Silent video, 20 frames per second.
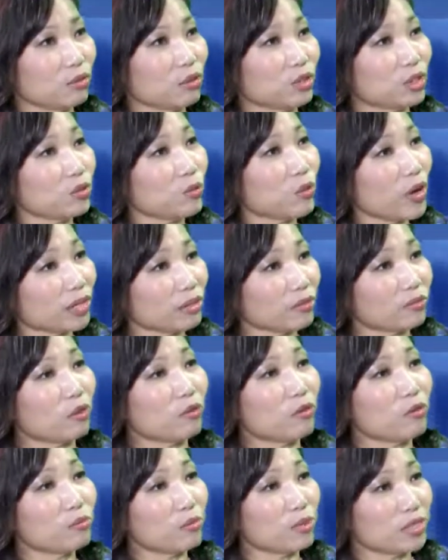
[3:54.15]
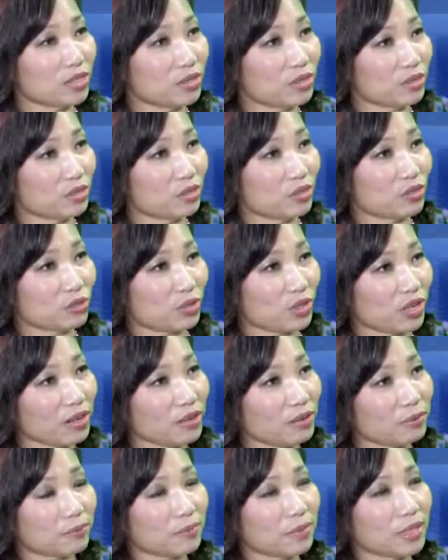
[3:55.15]
to attract foreign businesses to
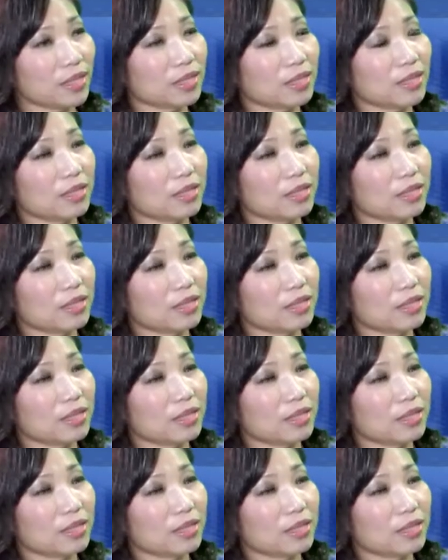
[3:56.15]
come.